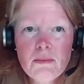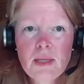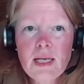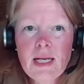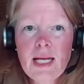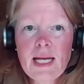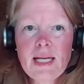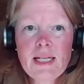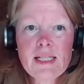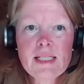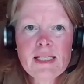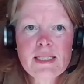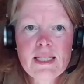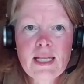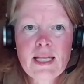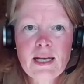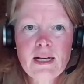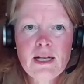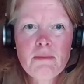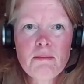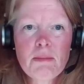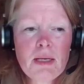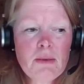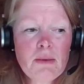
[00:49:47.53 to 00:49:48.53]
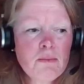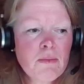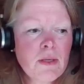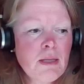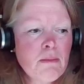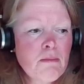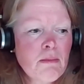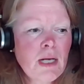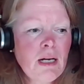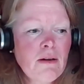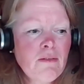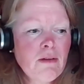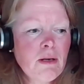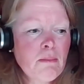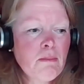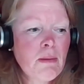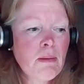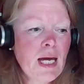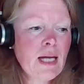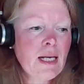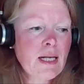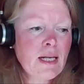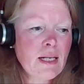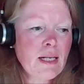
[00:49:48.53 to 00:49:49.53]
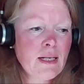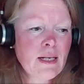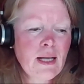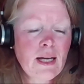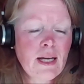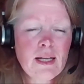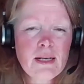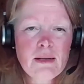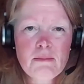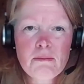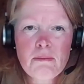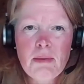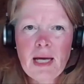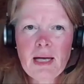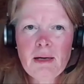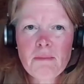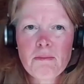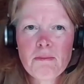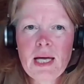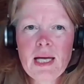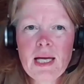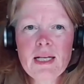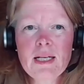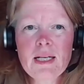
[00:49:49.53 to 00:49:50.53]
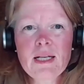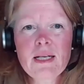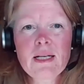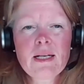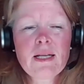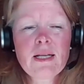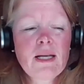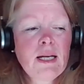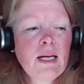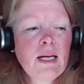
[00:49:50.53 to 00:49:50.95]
ladies that come in with the pelvic pain and back pain